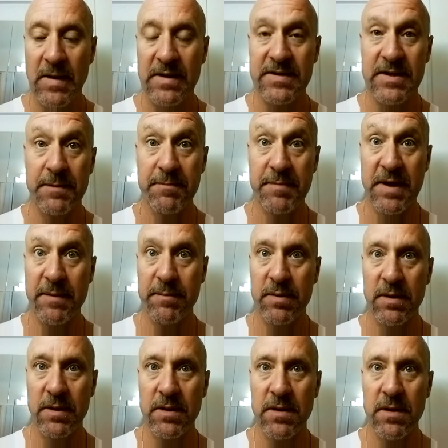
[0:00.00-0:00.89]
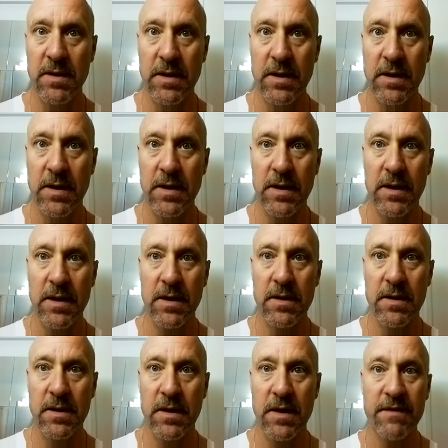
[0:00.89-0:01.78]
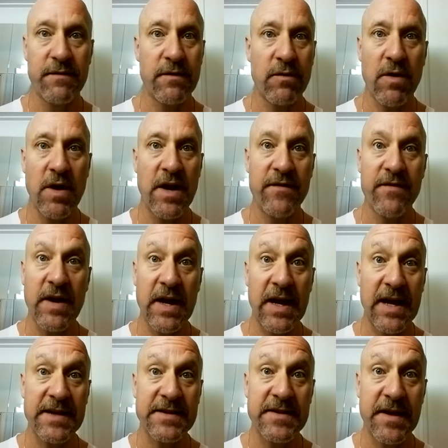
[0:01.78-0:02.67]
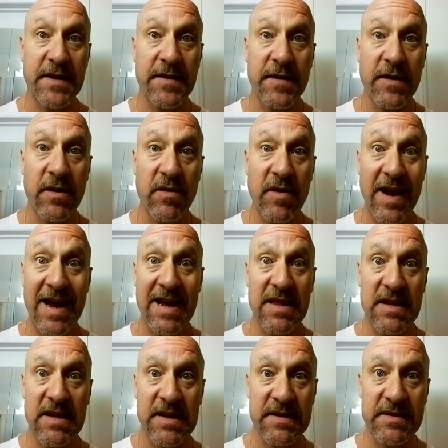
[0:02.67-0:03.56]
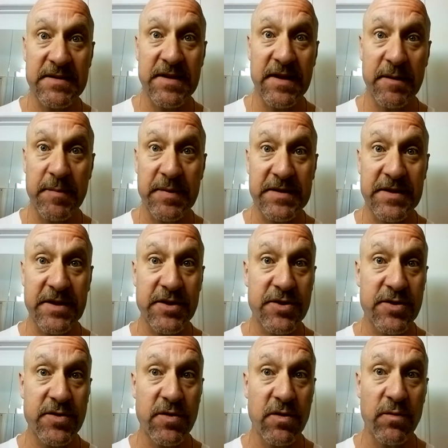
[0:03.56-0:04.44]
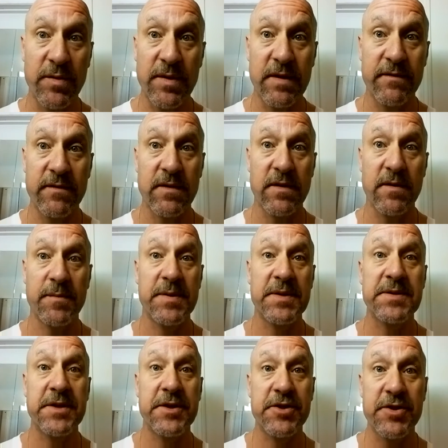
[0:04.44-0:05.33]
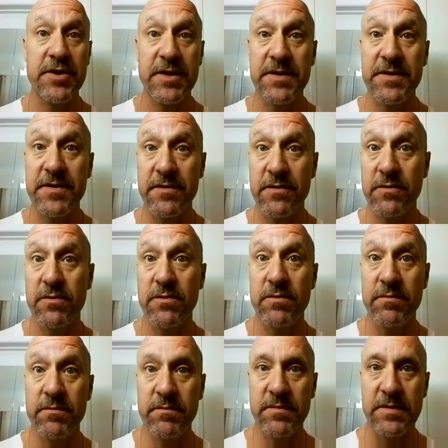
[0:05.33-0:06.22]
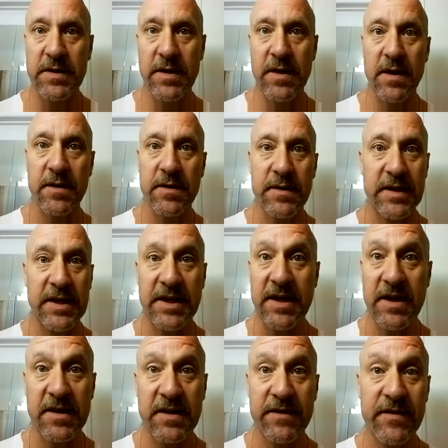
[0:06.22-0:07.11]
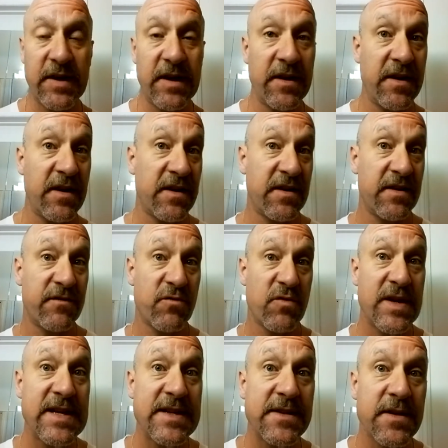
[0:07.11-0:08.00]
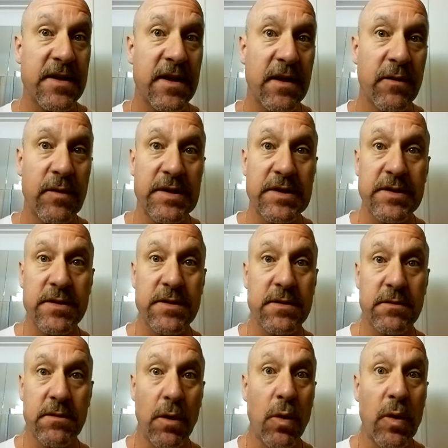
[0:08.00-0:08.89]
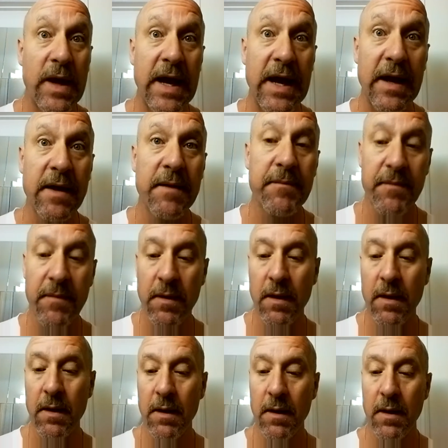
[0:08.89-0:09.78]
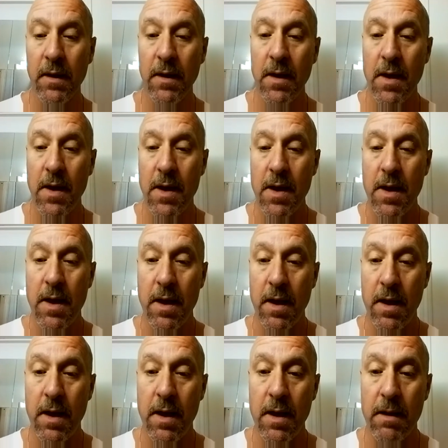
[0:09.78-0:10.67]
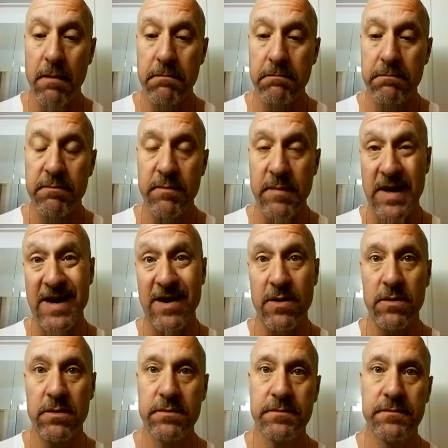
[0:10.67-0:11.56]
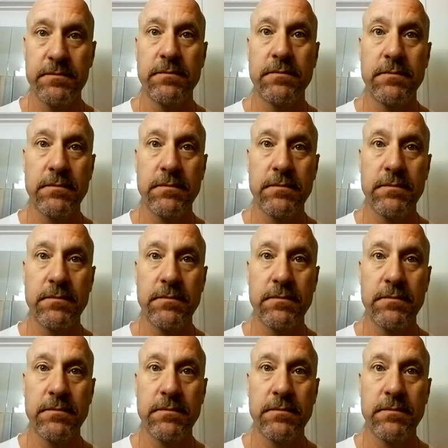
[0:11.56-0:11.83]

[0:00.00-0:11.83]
some people uh, have arrived, I guess, at their atheistic position or whatever the position is through deduct deductive and inductive reasoning, which is okay. Um, now,